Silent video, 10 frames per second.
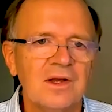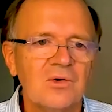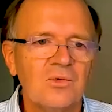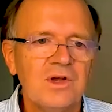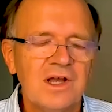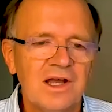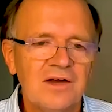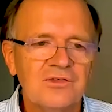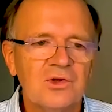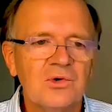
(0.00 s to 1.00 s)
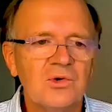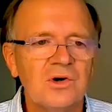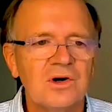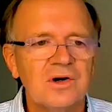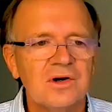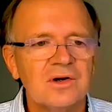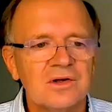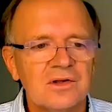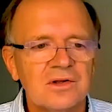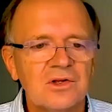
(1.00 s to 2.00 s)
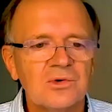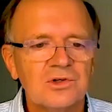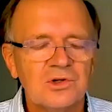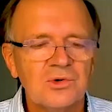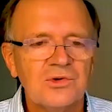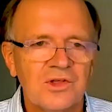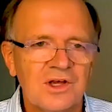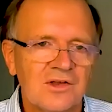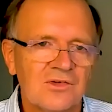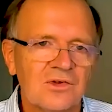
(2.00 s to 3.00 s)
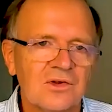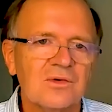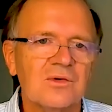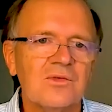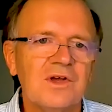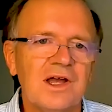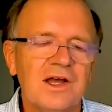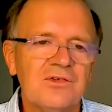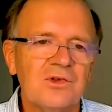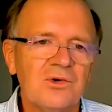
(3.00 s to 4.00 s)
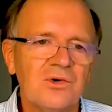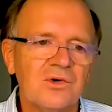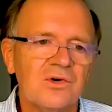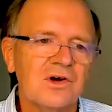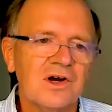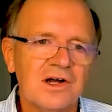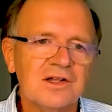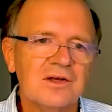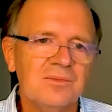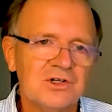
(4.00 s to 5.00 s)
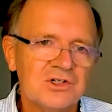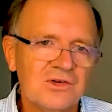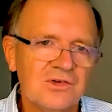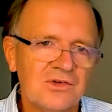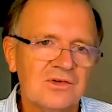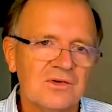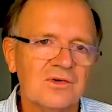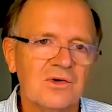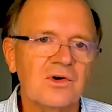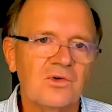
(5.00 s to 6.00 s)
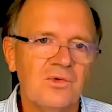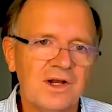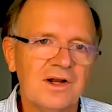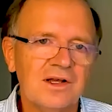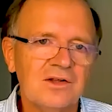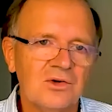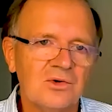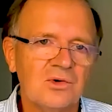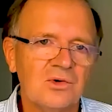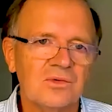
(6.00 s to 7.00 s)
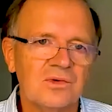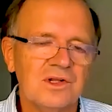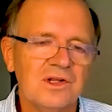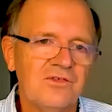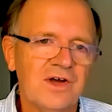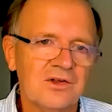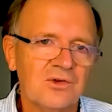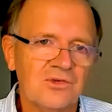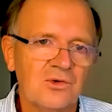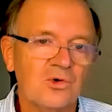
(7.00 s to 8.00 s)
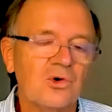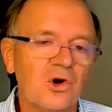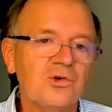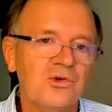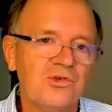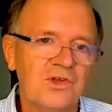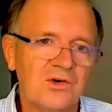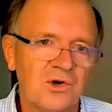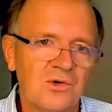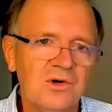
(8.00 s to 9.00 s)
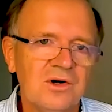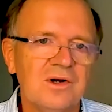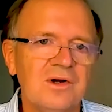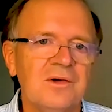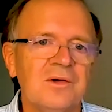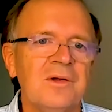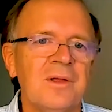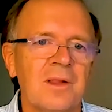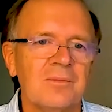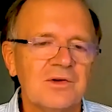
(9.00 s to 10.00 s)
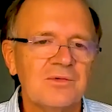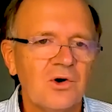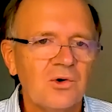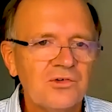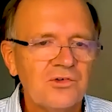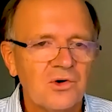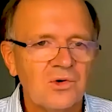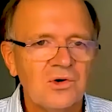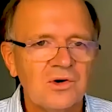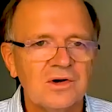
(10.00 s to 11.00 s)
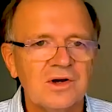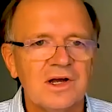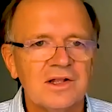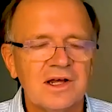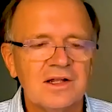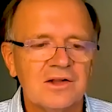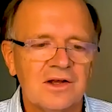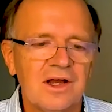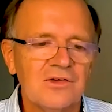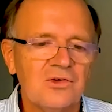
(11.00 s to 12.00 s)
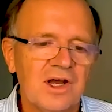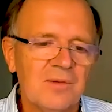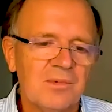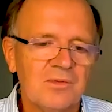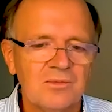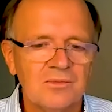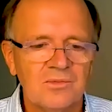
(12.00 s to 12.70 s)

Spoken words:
we have to do two things. We have to cut emissions quickly to de facto to close to zero, but we also, and that has to happen